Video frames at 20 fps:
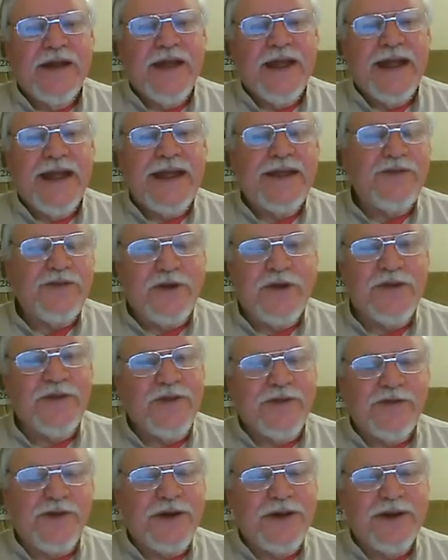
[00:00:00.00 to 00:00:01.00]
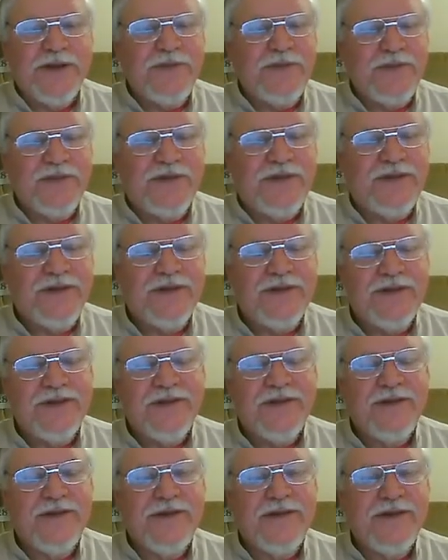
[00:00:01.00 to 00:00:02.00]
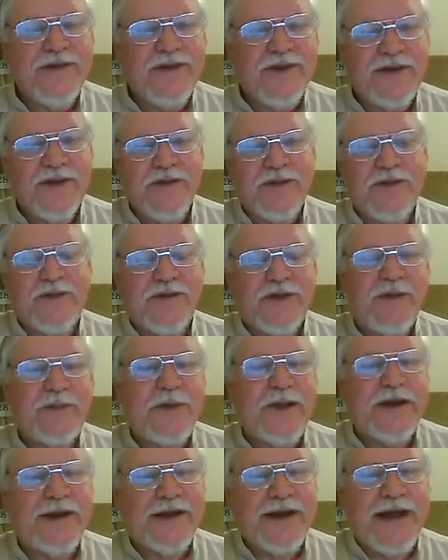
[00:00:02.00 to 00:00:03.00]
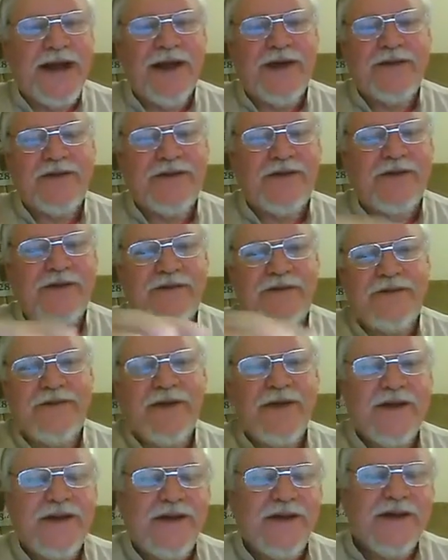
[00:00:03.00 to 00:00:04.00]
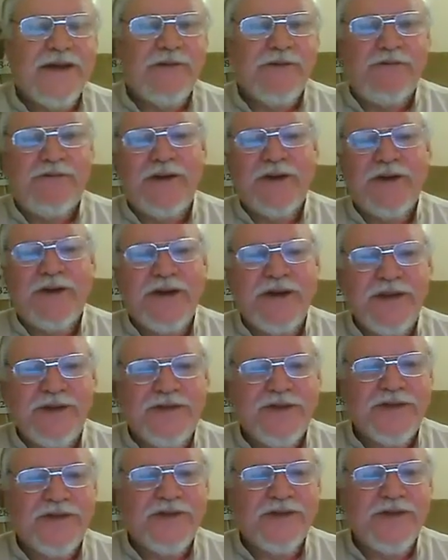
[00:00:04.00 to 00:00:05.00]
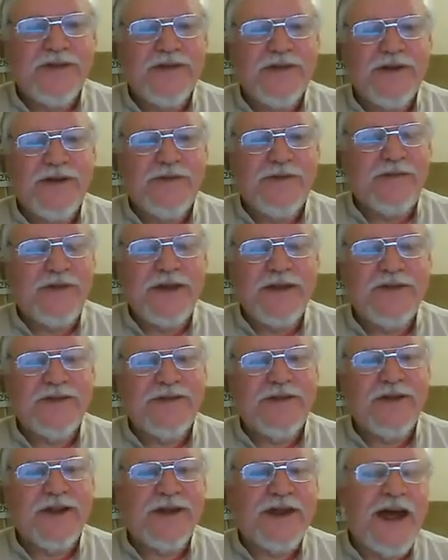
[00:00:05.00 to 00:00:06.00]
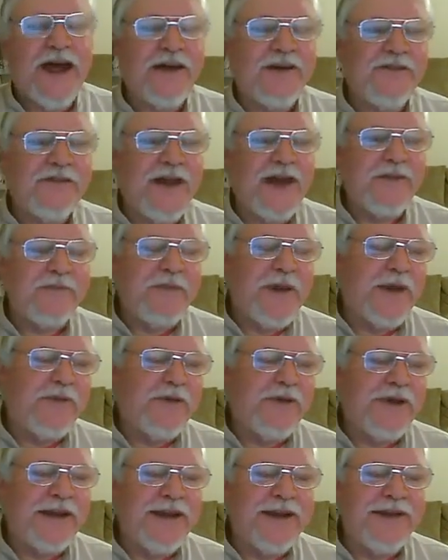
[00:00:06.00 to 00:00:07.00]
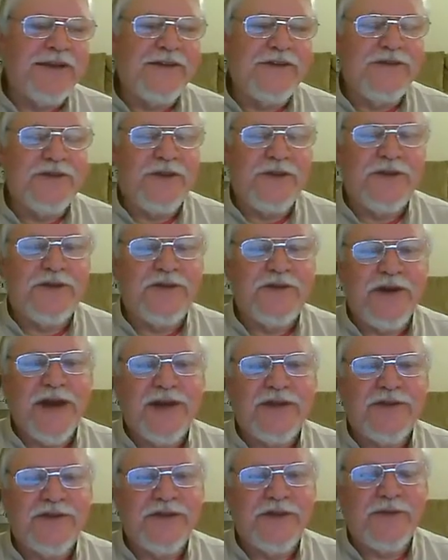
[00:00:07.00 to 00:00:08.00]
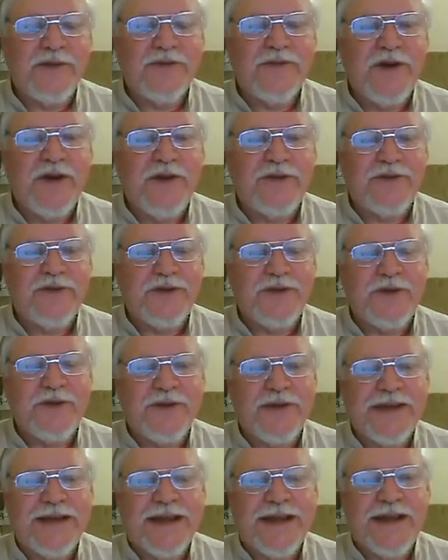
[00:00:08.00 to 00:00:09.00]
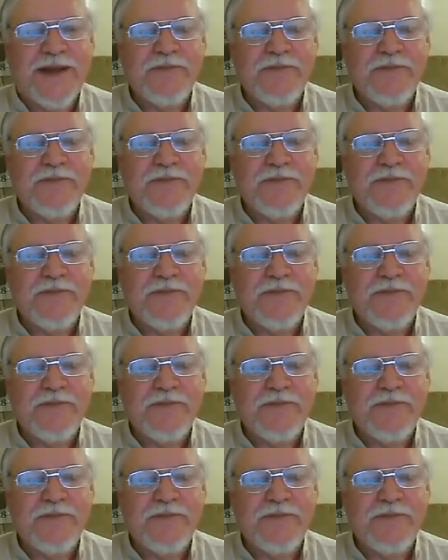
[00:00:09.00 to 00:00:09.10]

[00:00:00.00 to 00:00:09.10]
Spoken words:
And during the dreams, you know, you slip in and out of various events. A lot of that may be related to stress that we've gone through in the day.